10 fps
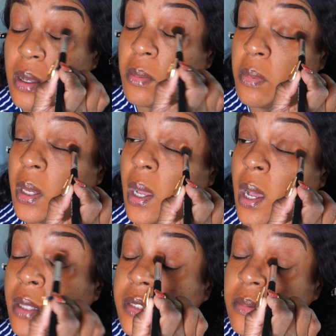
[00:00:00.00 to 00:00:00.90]
But
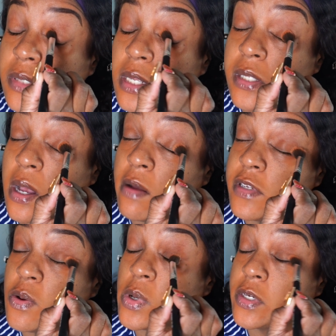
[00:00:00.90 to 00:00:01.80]
I sometimes I
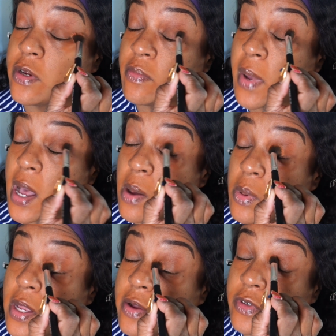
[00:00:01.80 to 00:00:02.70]
often wonder if my eye
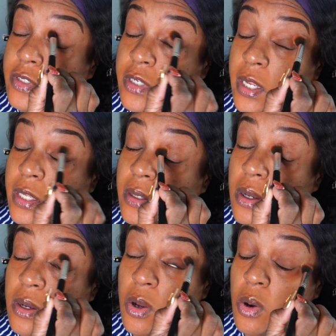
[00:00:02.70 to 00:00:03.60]
will ever like
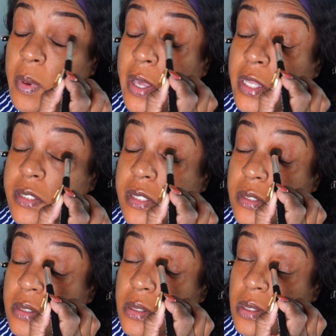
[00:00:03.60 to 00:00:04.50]
go back
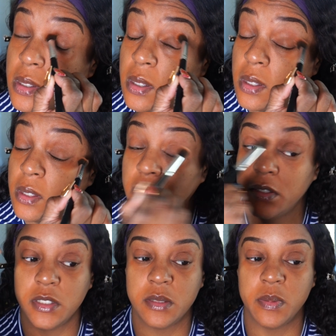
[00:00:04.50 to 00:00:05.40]
to
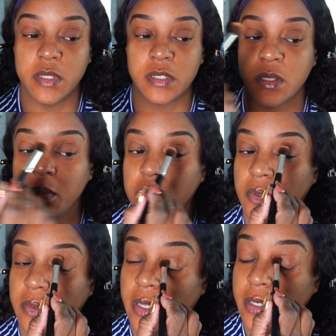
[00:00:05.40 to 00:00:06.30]
just being
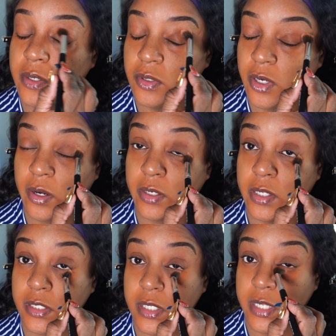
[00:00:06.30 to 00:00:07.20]
simple and no
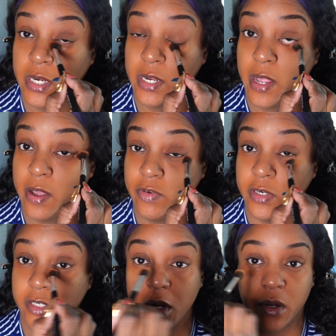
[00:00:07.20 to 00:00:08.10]
darkness. Because I didn't have
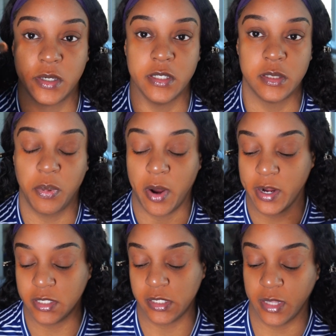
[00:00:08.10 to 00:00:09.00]
any darkness
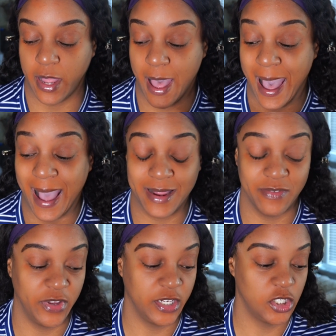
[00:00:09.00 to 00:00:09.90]
prior to that eye
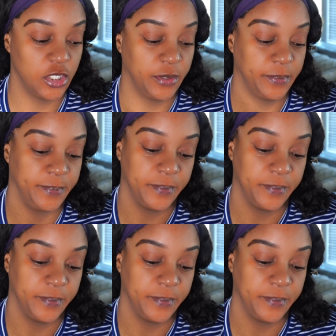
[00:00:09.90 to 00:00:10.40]
infection.